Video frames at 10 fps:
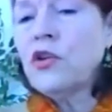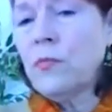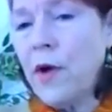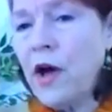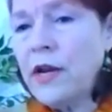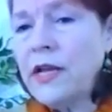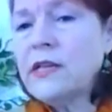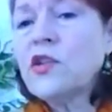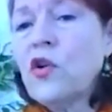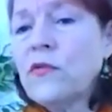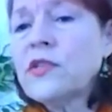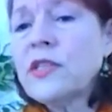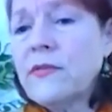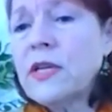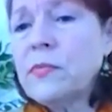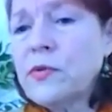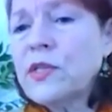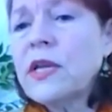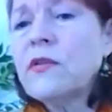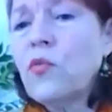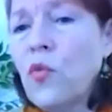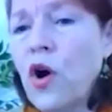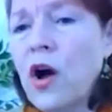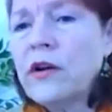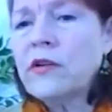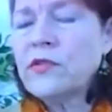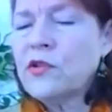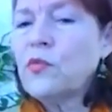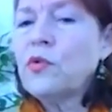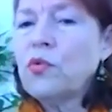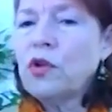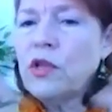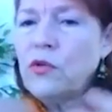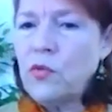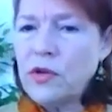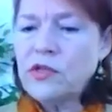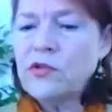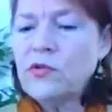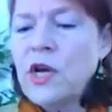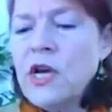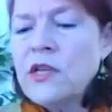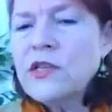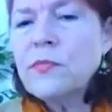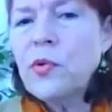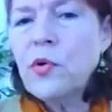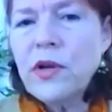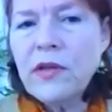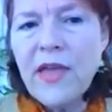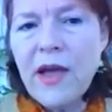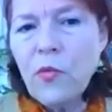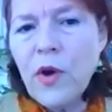your body is over 70% water, so we really want to support in that